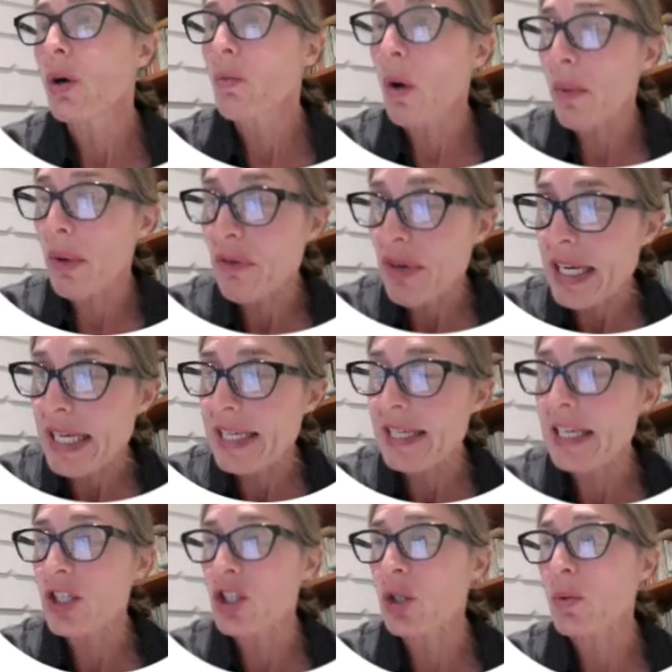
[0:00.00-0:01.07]
what we really
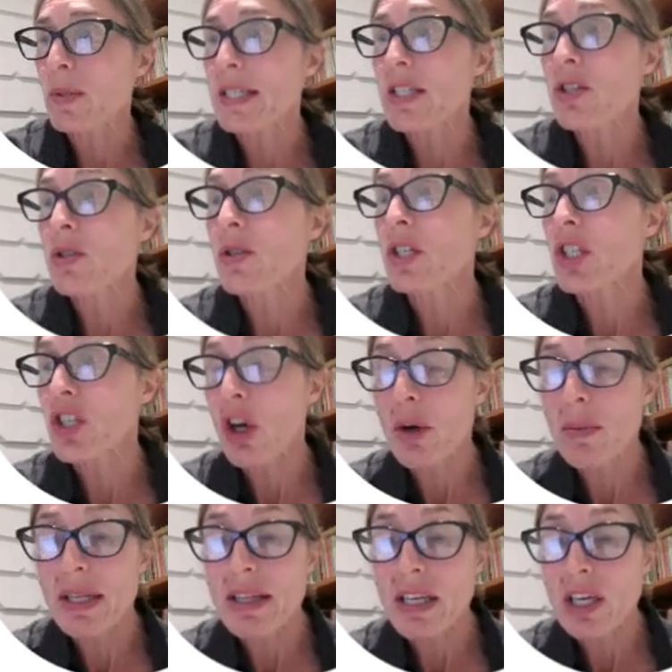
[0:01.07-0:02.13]
need to do is to
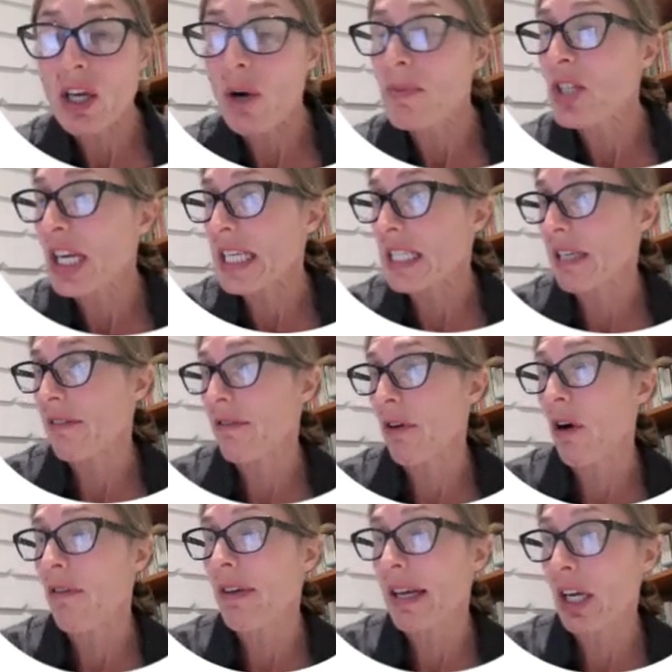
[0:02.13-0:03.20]
determine the objective
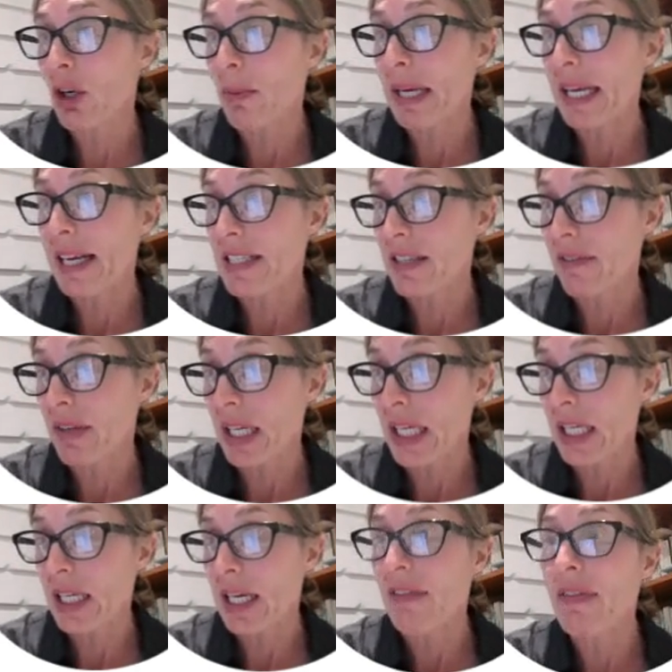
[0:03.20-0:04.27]
of economic
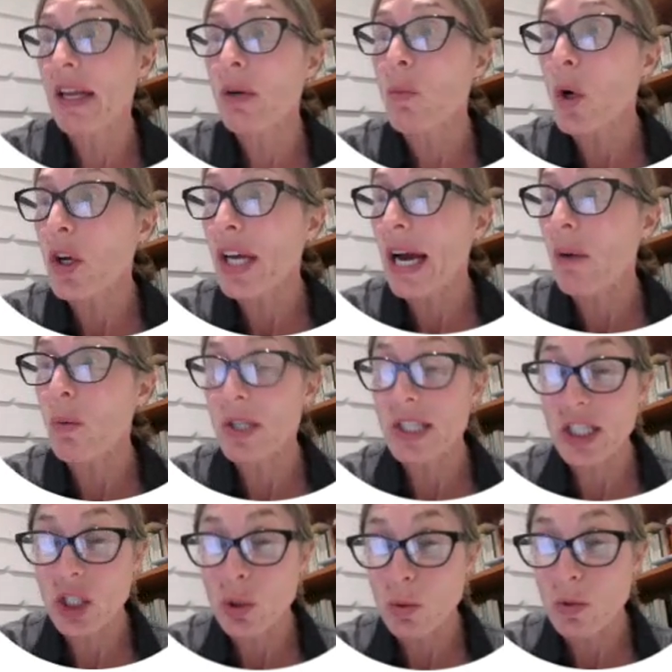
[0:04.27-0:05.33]
activity and then work out what
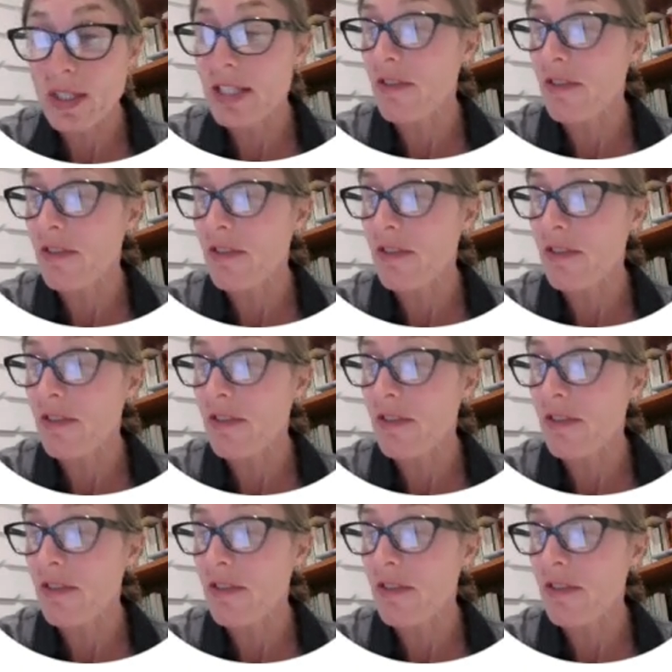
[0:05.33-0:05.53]
sorts